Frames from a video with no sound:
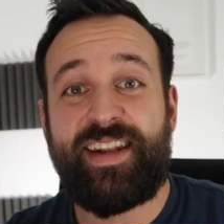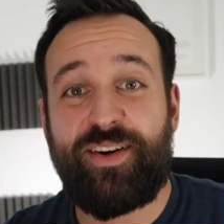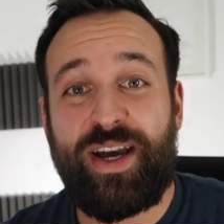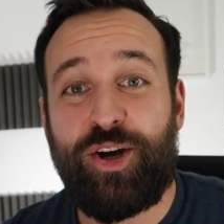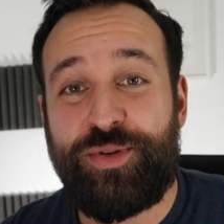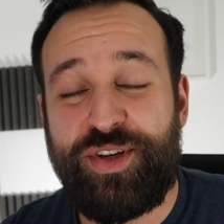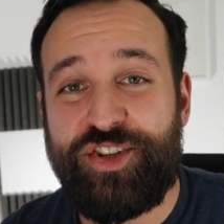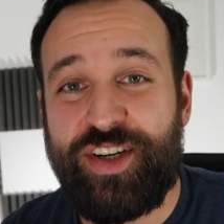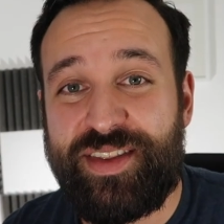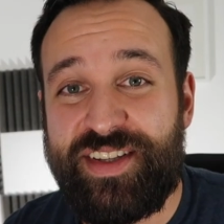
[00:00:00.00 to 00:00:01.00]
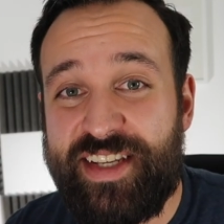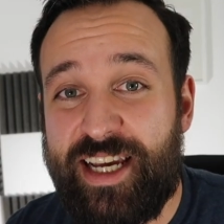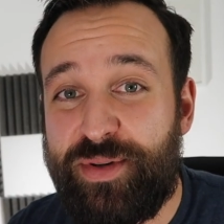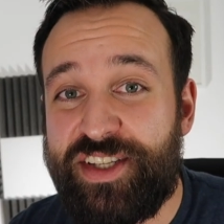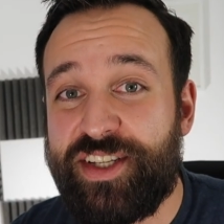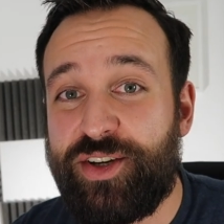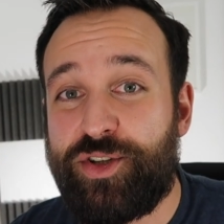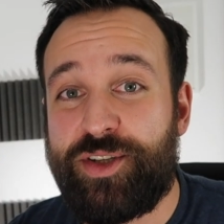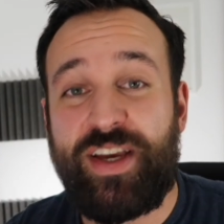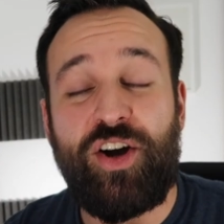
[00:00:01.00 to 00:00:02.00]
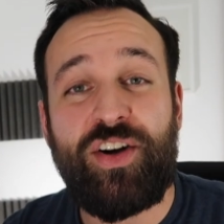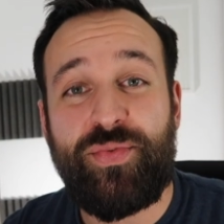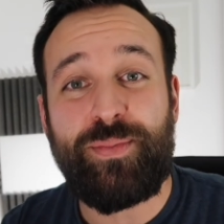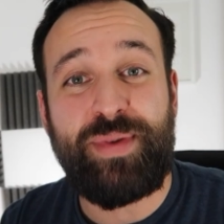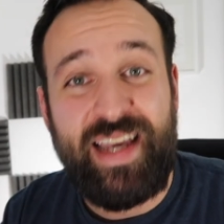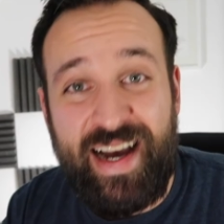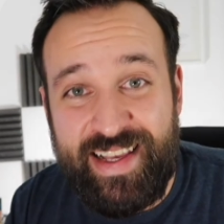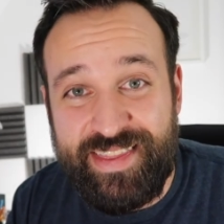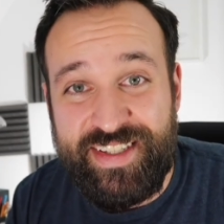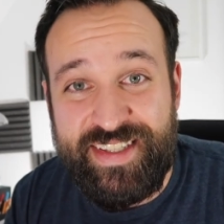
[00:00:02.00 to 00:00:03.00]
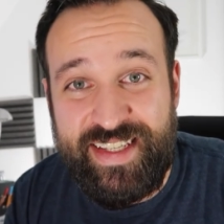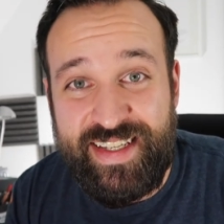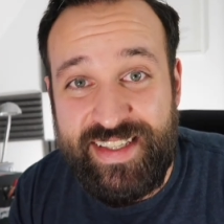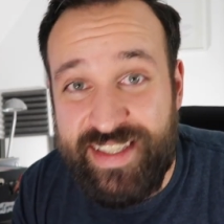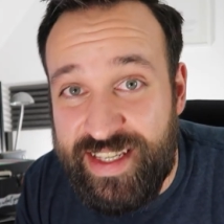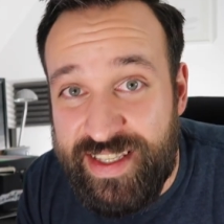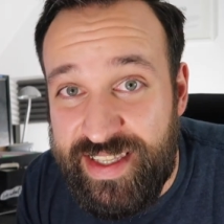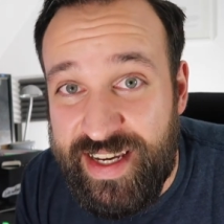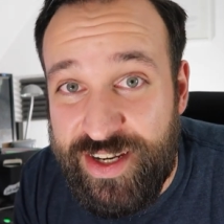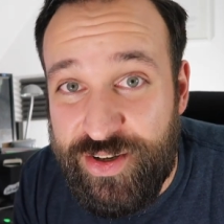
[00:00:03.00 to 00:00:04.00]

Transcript: Now I hope you enjoyed this episode of Behind the Scenes in the